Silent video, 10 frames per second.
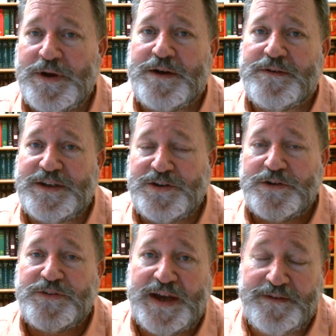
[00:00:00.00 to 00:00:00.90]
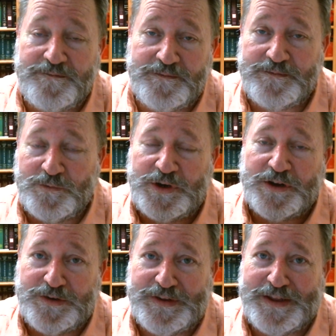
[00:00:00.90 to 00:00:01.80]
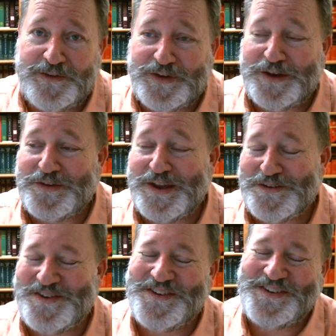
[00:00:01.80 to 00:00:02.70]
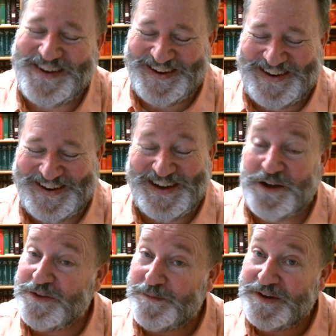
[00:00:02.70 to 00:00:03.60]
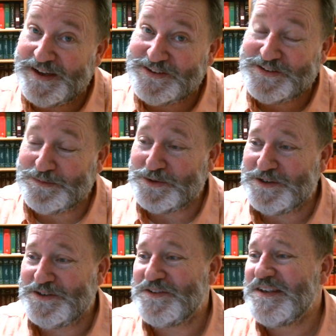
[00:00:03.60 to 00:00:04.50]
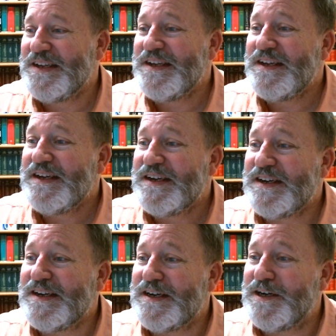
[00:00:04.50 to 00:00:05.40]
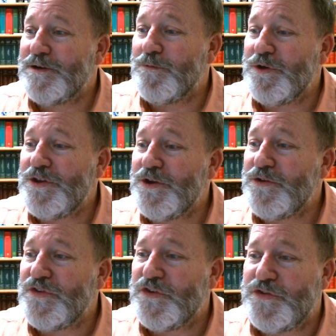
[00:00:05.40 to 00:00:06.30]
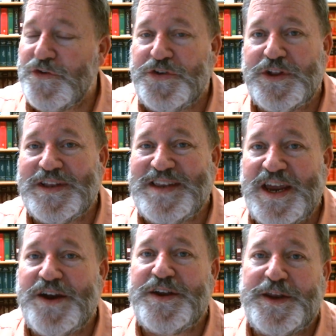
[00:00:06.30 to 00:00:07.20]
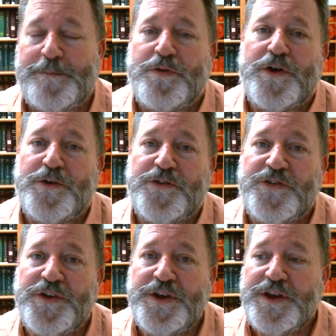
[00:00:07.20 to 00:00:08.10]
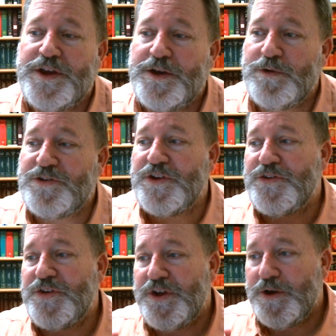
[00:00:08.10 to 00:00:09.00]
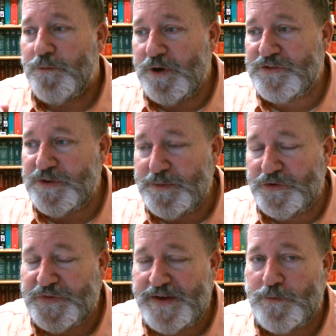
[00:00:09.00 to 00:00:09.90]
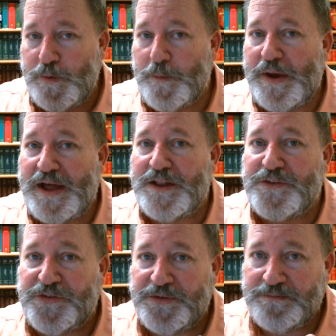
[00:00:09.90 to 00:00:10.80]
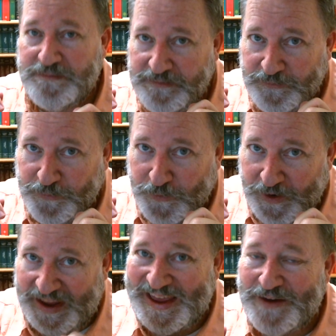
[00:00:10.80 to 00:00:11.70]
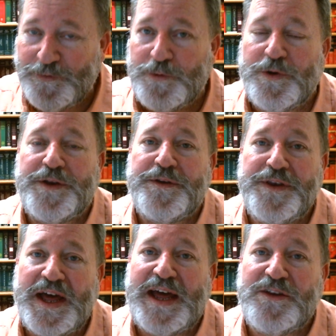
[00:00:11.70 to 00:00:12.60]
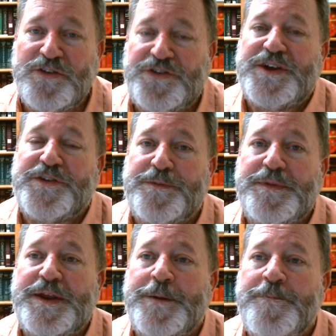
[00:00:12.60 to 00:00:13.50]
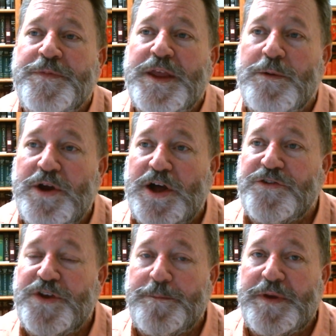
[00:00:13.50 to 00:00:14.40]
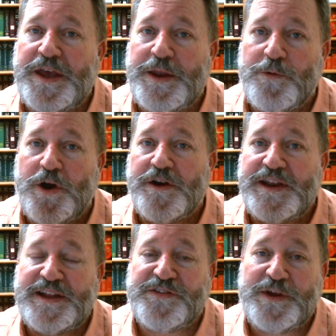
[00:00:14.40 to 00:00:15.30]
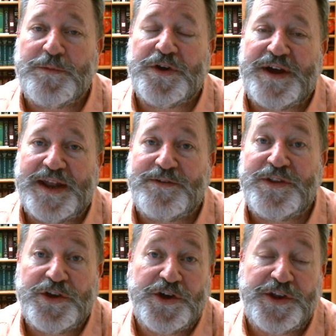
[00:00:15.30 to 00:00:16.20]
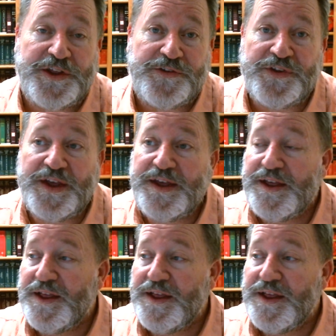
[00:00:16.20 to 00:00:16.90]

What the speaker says: Well, it turns out we don't do that in the state of Texas. Oh, that'd be nice some mornings. We use this utilitarian approach, which is what's the most favorable balance for everyone, not just me. Now, we all chip in. We're all going to get some good out of it. The good is